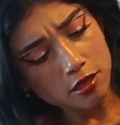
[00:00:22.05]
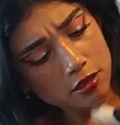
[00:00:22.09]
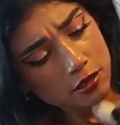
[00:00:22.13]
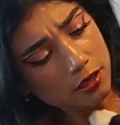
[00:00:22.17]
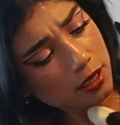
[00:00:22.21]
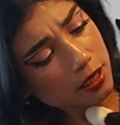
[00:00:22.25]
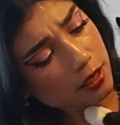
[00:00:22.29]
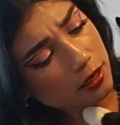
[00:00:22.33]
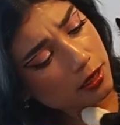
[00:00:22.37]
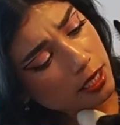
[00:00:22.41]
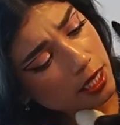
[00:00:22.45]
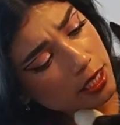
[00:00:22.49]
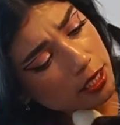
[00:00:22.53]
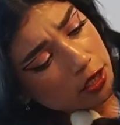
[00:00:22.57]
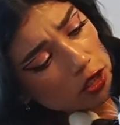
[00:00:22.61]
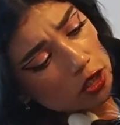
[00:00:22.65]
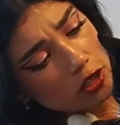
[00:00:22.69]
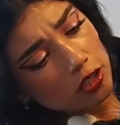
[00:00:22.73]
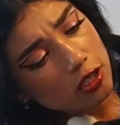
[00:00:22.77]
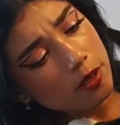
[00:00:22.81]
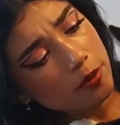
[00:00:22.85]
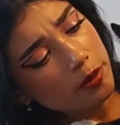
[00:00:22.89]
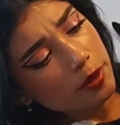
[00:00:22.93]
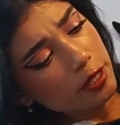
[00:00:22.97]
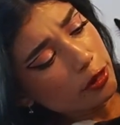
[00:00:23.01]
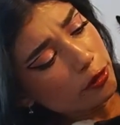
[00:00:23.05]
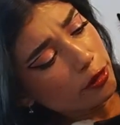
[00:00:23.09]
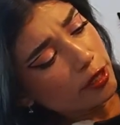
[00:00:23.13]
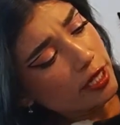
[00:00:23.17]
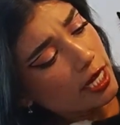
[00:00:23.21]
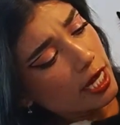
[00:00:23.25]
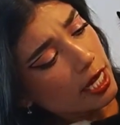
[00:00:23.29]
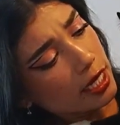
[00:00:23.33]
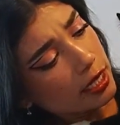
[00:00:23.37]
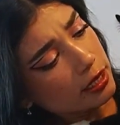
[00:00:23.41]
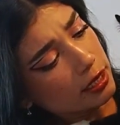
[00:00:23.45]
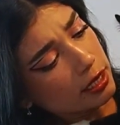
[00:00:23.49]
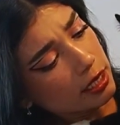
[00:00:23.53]
Sensei is gonna be
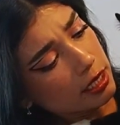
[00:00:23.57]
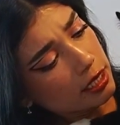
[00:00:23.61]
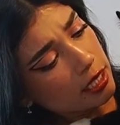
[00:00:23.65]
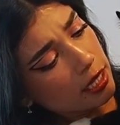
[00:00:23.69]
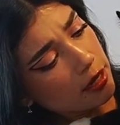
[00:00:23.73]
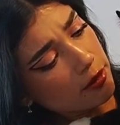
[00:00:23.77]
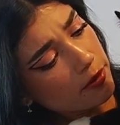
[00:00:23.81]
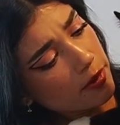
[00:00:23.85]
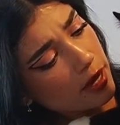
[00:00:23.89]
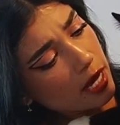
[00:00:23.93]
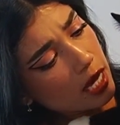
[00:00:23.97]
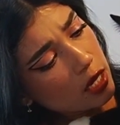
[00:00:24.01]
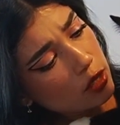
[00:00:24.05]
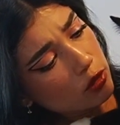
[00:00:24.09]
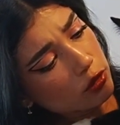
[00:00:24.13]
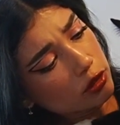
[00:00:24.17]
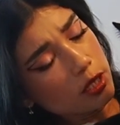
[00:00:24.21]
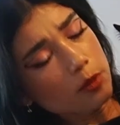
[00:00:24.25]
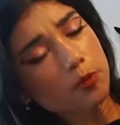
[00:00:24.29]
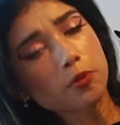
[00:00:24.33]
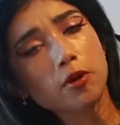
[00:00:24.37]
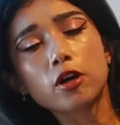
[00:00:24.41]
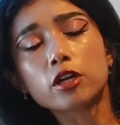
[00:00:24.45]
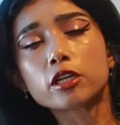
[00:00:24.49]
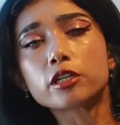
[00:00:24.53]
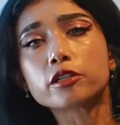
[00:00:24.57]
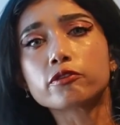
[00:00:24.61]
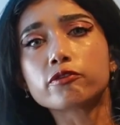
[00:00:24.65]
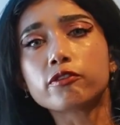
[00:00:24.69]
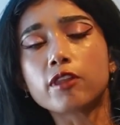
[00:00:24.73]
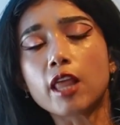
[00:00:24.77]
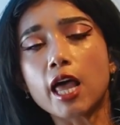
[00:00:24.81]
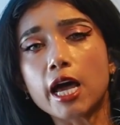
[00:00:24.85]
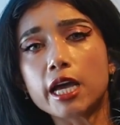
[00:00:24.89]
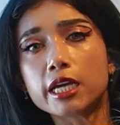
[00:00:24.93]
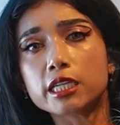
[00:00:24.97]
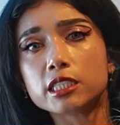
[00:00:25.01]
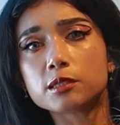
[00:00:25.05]
reacting about the
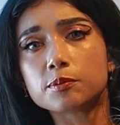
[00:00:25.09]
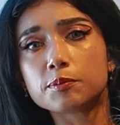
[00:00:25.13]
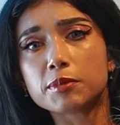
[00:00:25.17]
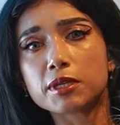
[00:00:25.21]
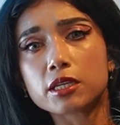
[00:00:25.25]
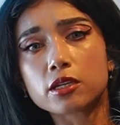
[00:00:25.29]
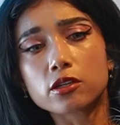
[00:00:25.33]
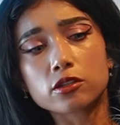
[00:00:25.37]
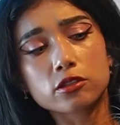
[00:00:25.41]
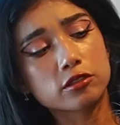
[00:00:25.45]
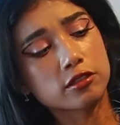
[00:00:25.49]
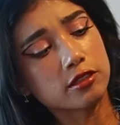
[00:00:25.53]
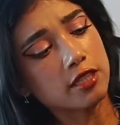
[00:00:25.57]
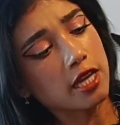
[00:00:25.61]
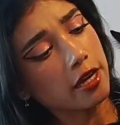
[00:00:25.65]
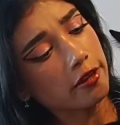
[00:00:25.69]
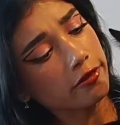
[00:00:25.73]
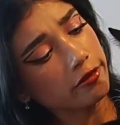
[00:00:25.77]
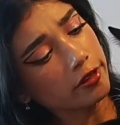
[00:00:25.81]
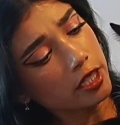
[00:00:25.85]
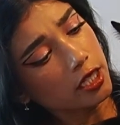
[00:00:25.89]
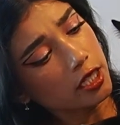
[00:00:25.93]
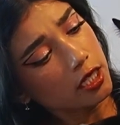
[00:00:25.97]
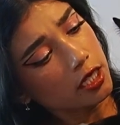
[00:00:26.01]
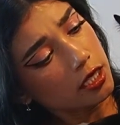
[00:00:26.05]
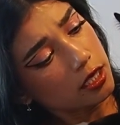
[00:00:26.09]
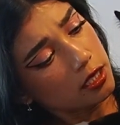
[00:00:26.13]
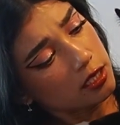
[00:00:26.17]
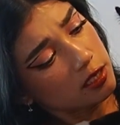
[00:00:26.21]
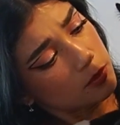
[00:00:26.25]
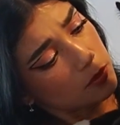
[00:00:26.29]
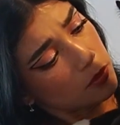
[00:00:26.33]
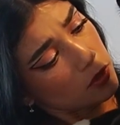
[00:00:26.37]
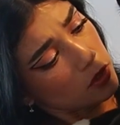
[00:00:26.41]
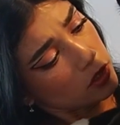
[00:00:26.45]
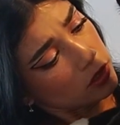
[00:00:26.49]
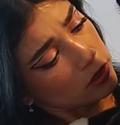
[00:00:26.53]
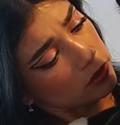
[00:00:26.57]
butterflies because Nabi is
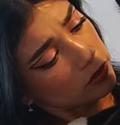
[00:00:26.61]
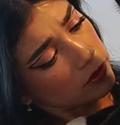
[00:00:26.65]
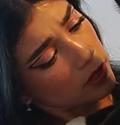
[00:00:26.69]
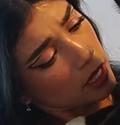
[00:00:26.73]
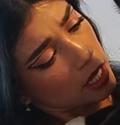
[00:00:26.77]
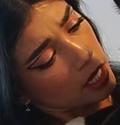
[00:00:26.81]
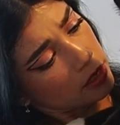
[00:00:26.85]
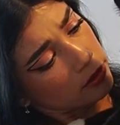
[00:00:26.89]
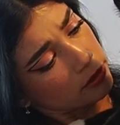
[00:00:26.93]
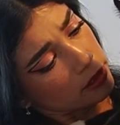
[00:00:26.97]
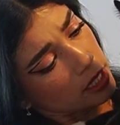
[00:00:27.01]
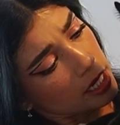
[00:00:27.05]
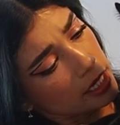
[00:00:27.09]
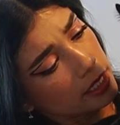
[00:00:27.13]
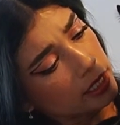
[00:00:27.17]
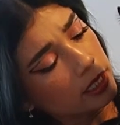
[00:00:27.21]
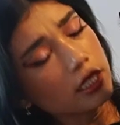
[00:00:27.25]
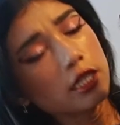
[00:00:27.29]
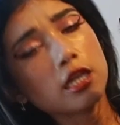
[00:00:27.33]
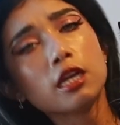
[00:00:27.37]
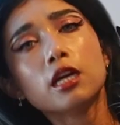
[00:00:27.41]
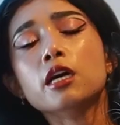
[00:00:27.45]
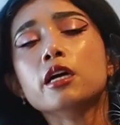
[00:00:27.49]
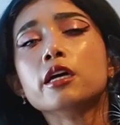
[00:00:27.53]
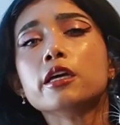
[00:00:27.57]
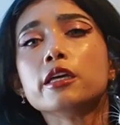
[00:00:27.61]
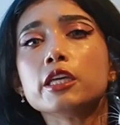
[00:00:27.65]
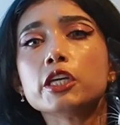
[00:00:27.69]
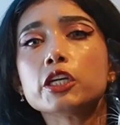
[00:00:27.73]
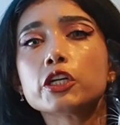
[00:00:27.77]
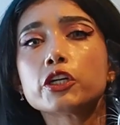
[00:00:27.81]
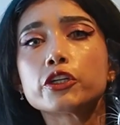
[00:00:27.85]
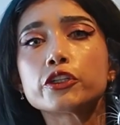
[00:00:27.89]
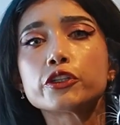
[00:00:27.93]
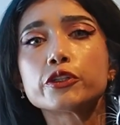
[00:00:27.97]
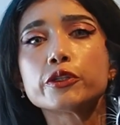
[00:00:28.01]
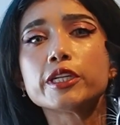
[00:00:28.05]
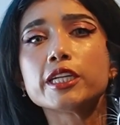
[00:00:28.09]
butterfly, right? In
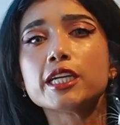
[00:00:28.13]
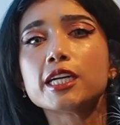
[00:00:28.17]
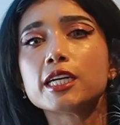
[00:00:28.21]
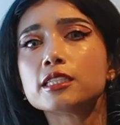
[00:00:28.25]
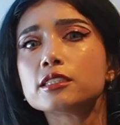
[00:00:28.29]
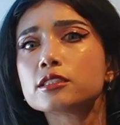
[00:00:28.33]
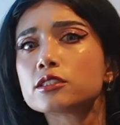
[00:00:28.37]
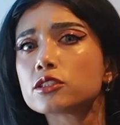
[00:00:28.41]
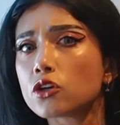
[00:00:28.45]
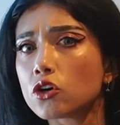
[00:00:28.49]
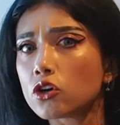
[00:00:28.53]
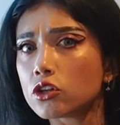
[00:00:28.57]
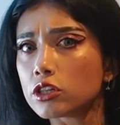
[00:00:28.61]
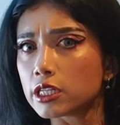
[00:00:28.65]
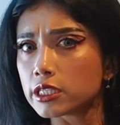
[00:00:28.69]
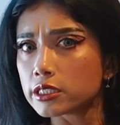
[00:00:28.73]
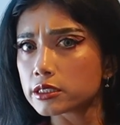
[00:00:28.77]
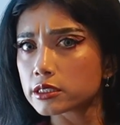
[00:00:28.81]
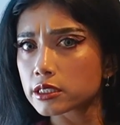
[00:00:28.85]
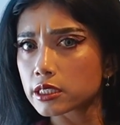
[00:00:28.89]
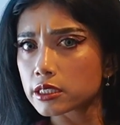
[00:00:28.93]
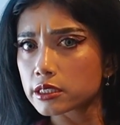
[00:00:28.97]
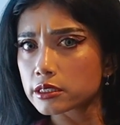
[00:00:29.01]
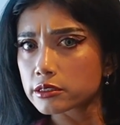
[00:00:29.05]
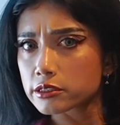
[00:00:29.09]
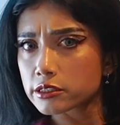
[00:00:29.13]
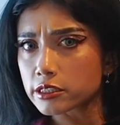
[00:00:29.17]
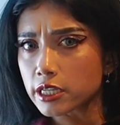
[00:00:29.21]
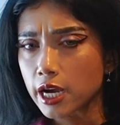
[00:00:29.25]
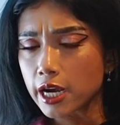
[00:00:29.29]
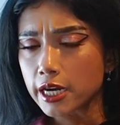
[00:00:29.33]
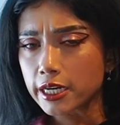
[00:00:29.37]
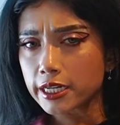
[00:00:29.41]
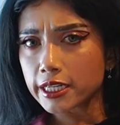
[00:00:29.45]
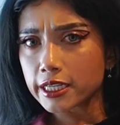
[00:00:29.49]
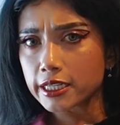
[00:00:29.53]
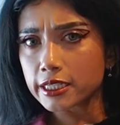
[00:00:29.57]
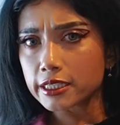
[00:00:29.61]
Korean, so let's get
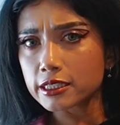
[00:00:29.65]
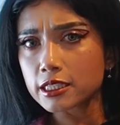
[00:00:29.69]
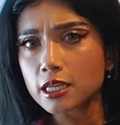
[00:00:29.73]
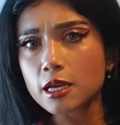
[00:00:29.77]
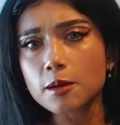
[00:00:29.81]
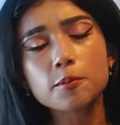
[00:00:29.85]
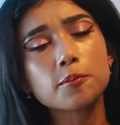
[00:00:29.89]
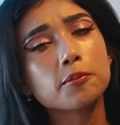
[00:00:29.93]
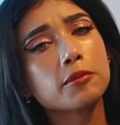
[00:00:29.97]
started.